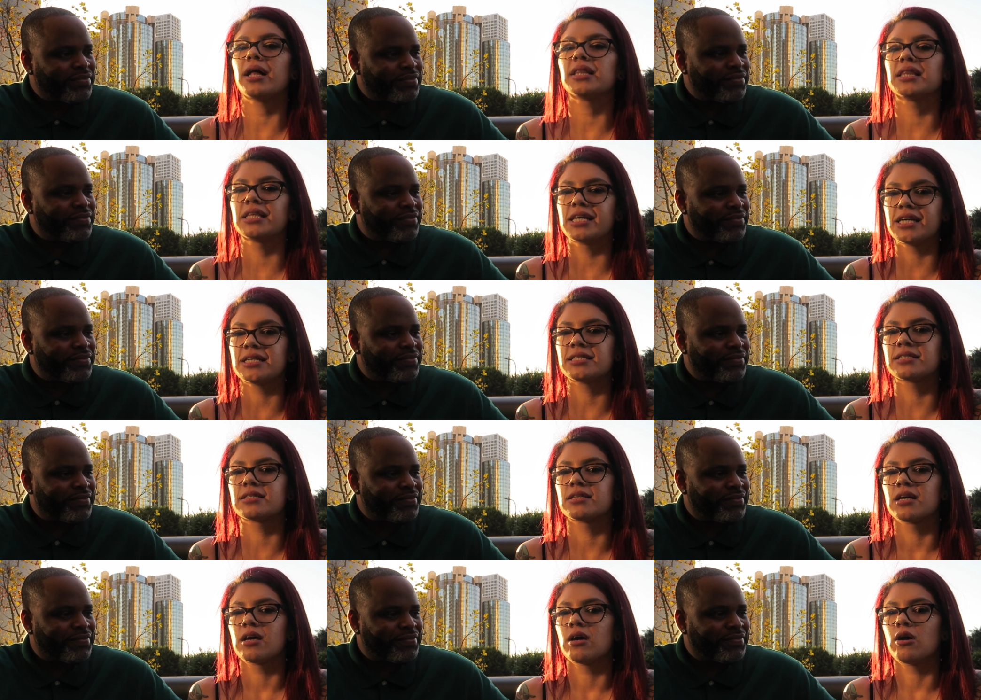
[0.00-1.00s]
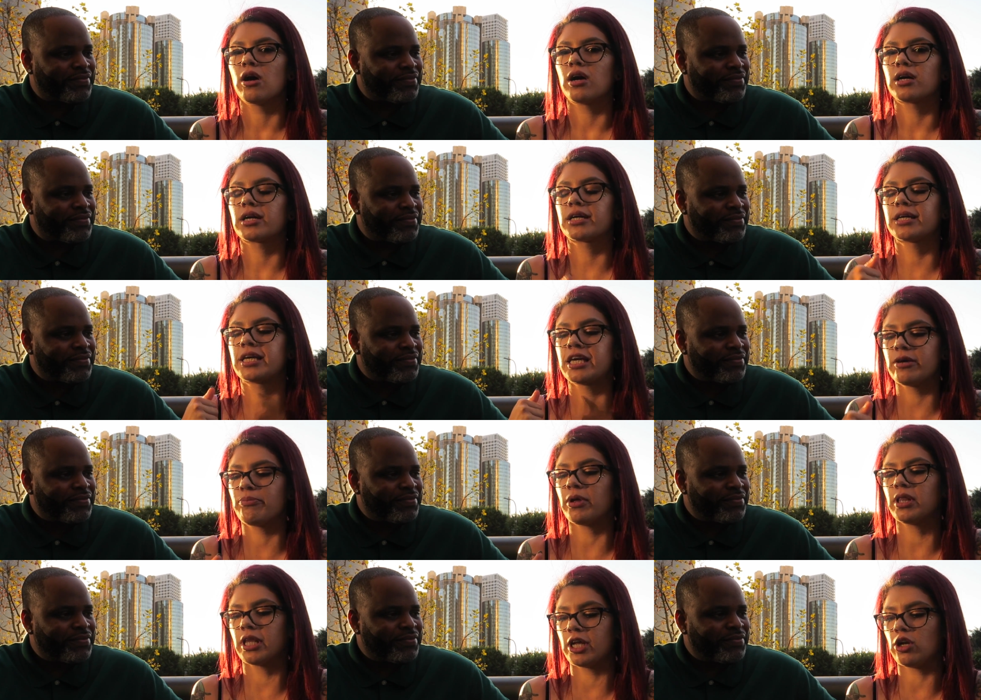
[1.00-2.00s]
Speaker 1: at least keep
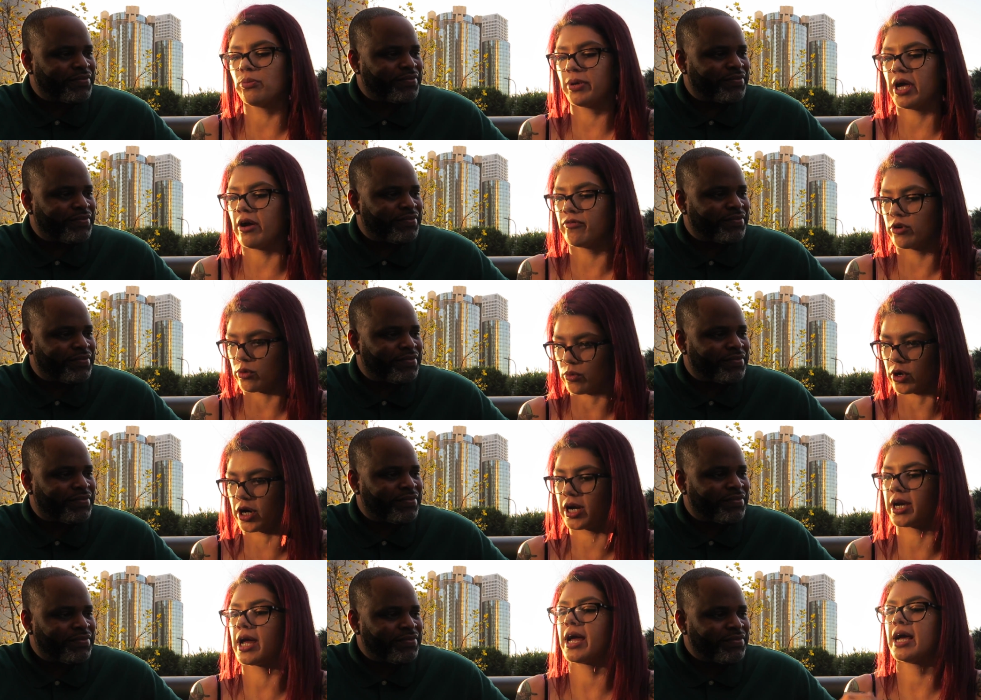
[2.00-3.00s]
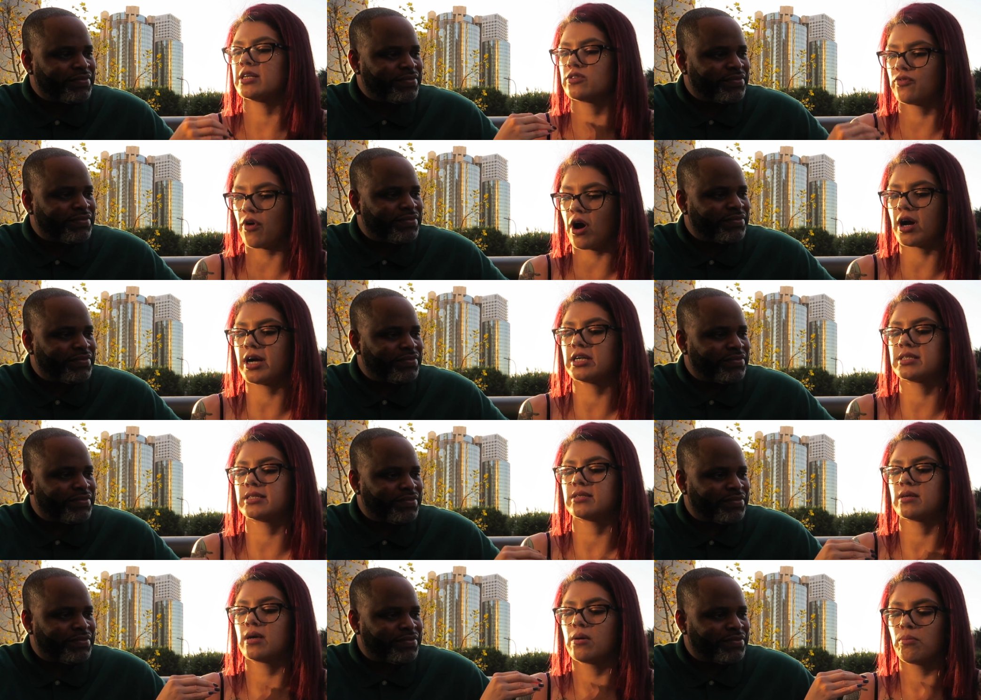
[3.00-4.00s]
a little bit of your word as far
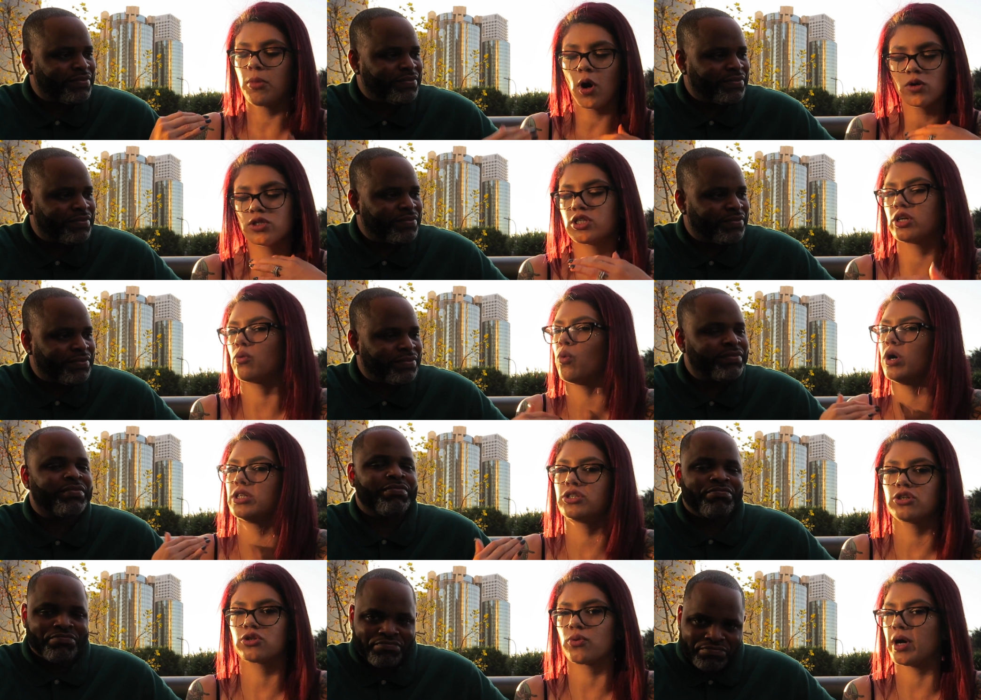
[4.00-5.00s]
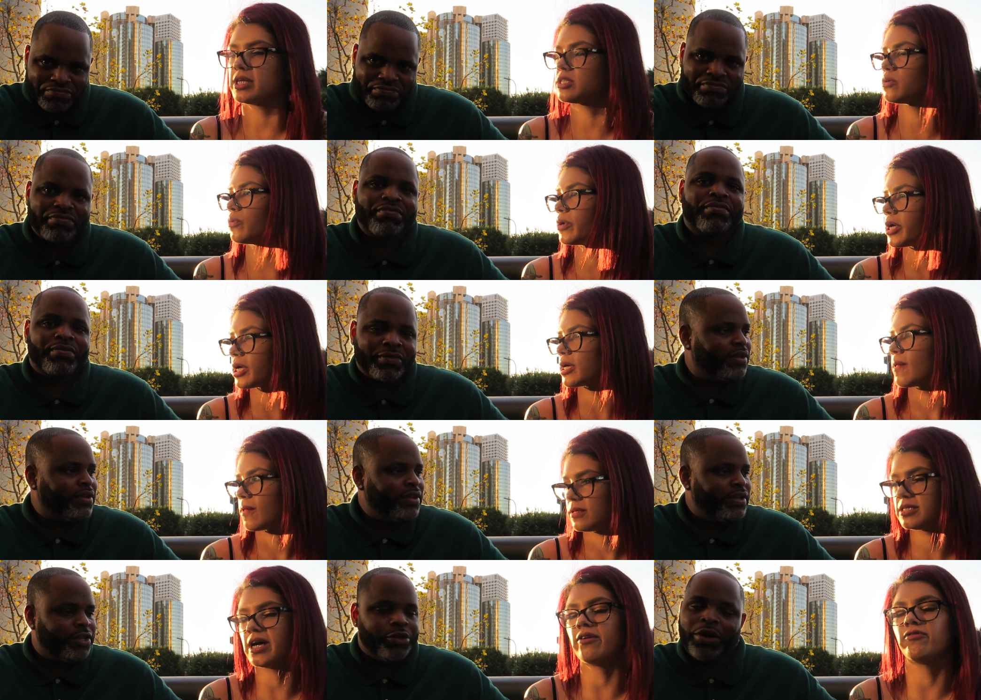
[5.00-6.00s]
as posting once or twice a week.
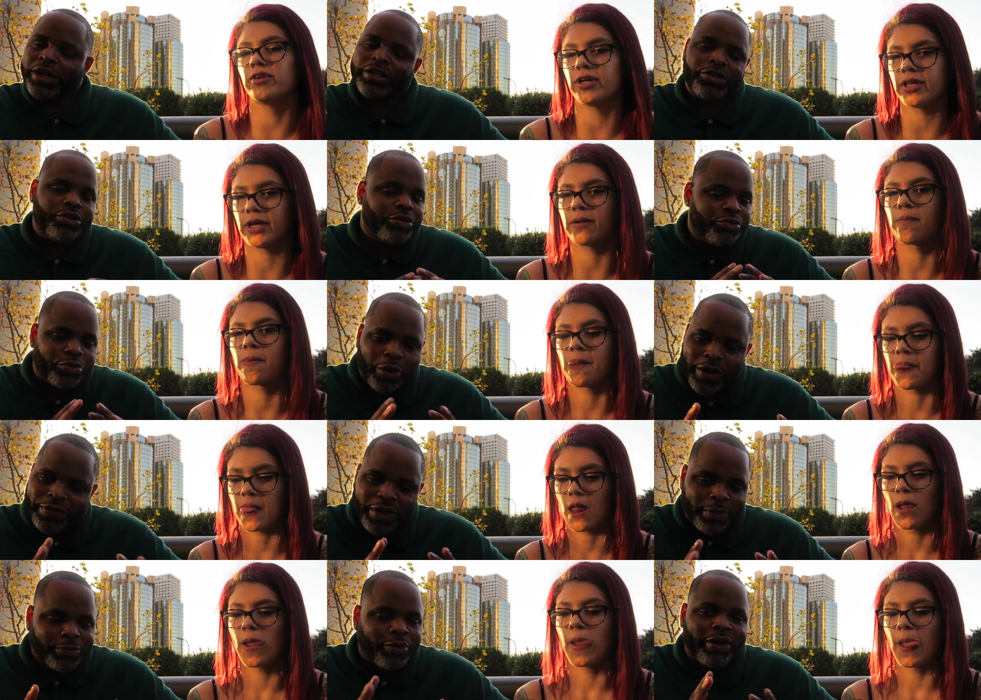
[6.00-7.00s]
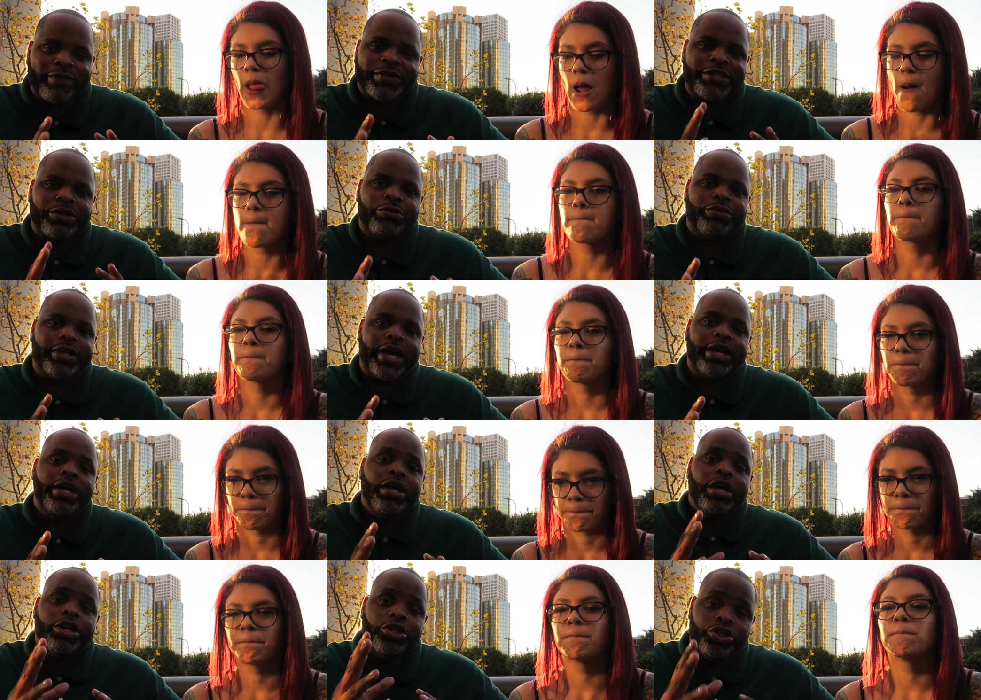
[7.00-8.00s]
Speaker 2: Definitely. You don't, you don't have to upload every single day.
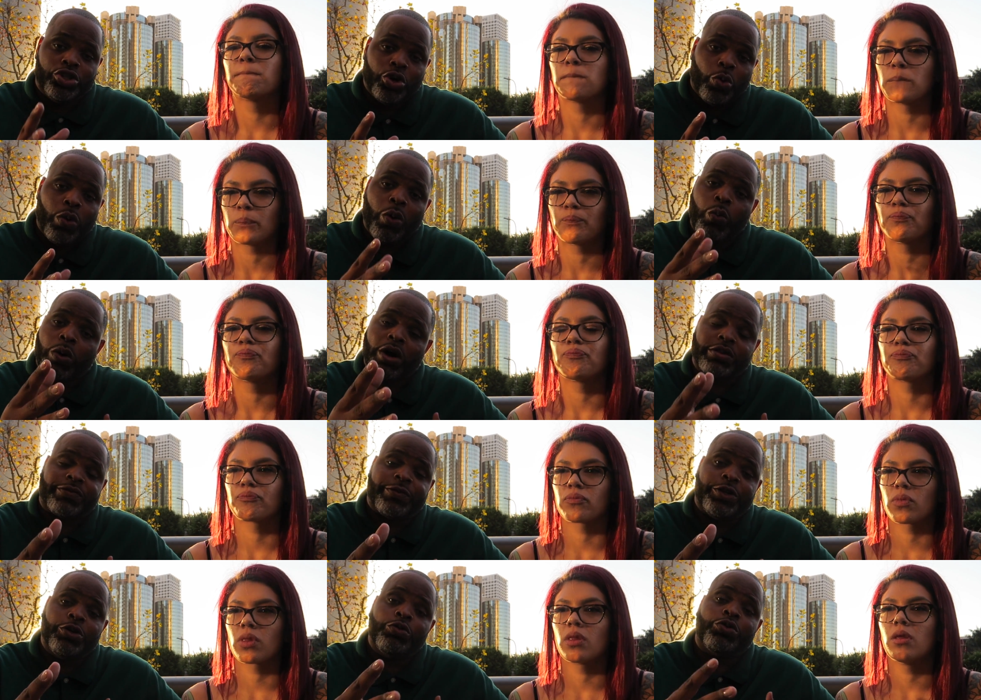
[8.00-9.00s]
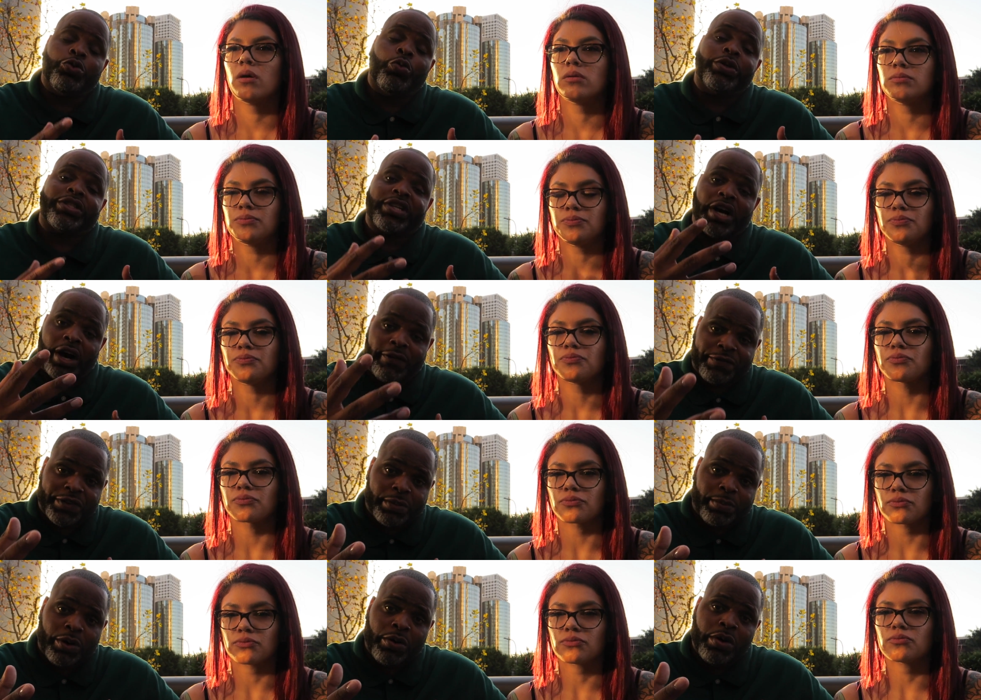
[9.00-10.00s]
Do what works for you. Do what's
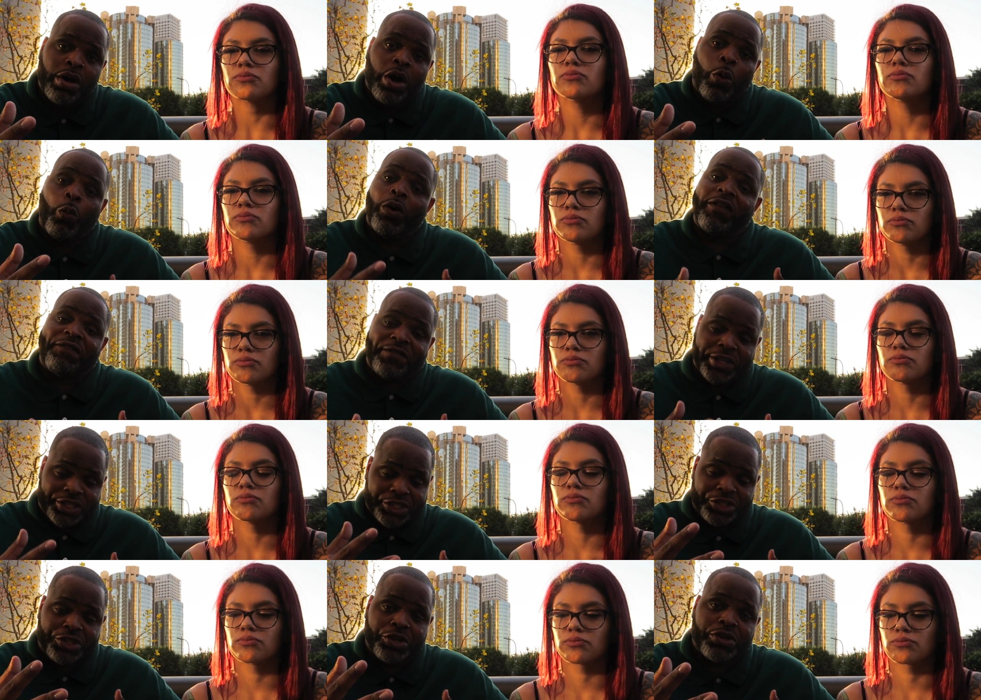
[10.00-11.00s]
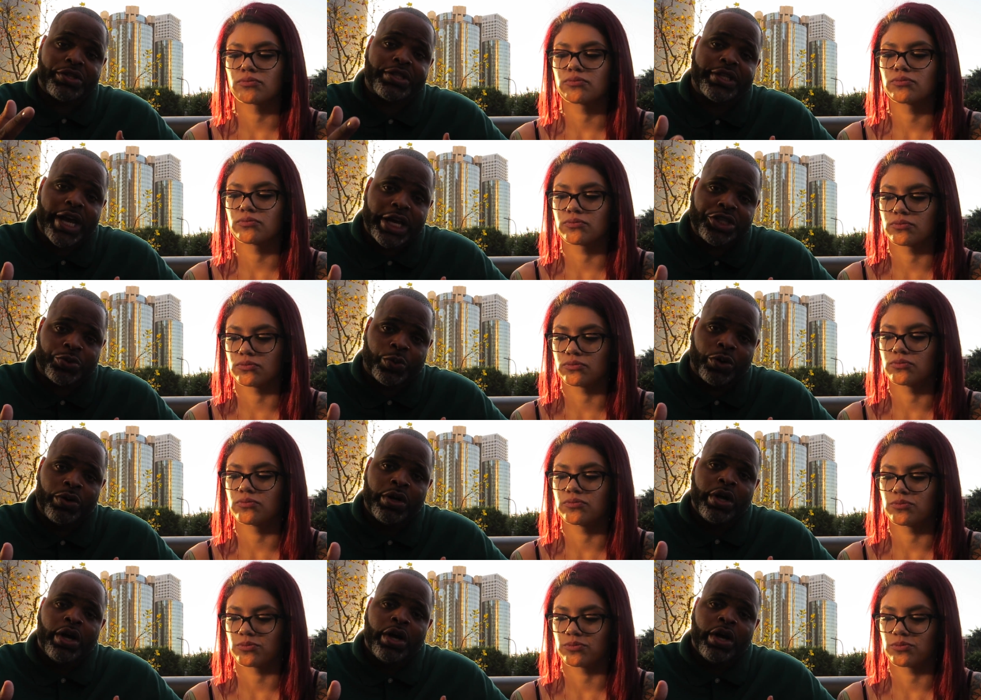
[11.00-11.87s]
comfortable, what fits into your schedule.